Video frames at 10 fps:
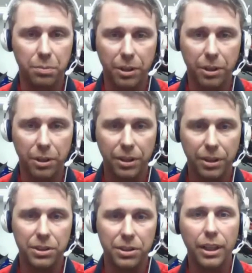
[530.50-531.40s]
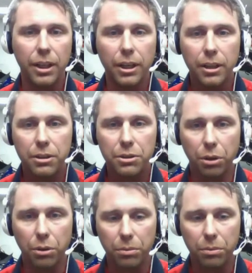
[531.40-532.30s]
the experience yet.
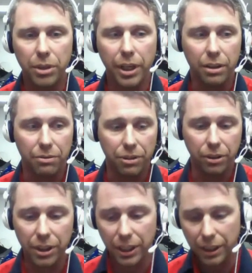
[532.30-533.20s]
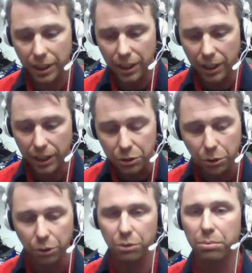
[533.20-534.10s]
So yeah, if you're looking to get into
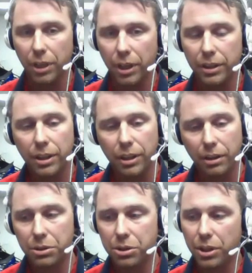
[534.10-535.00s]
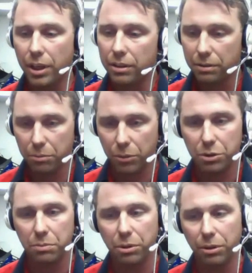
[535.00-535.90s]
a group riding, I would say
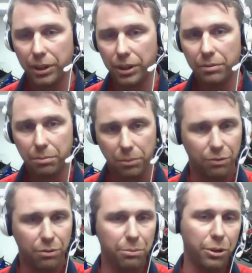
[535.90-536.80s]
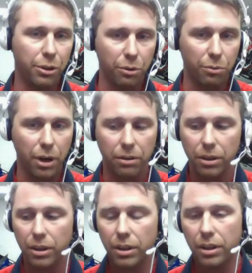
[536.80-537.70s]
most importantly, be familiar with the route,
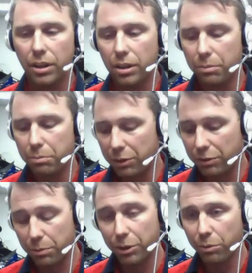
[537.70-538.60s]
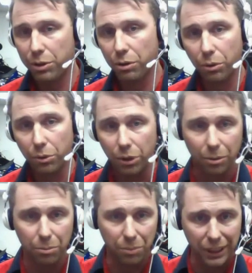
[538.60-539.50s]
be familiar with your own
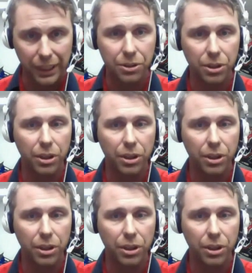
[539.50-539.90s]
abilities,